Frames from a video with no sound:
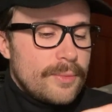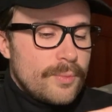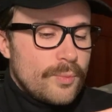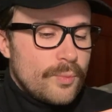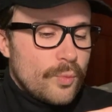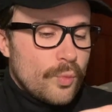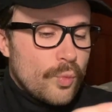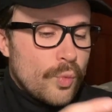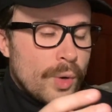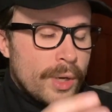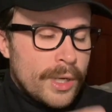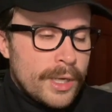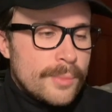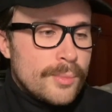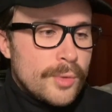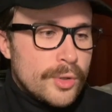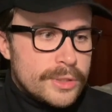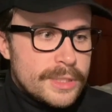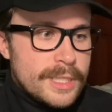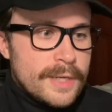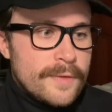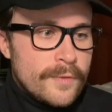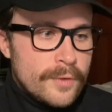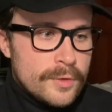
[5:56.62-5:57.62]
What a
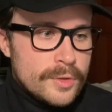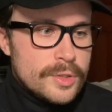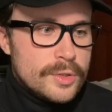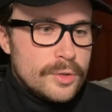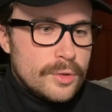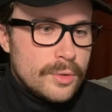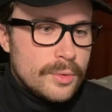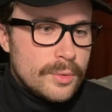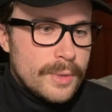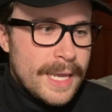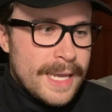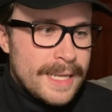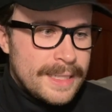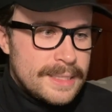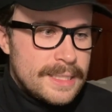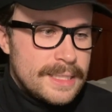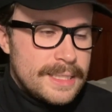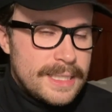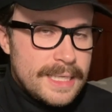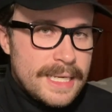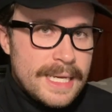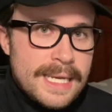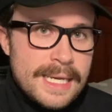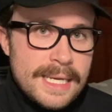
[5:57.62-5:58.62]
multiversal
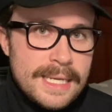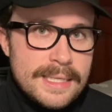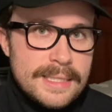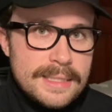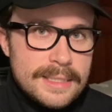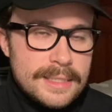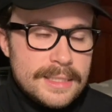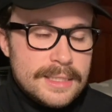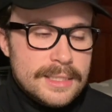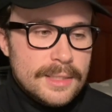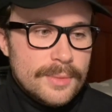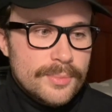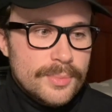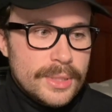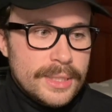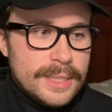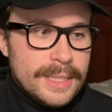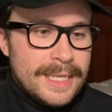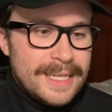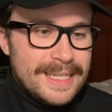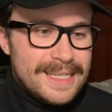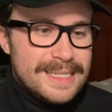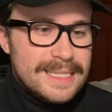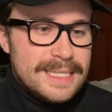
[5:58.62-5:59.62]
entity is something
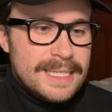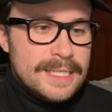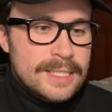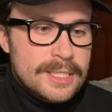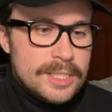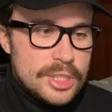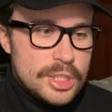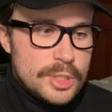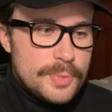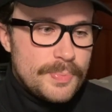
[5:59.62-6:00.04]
that exists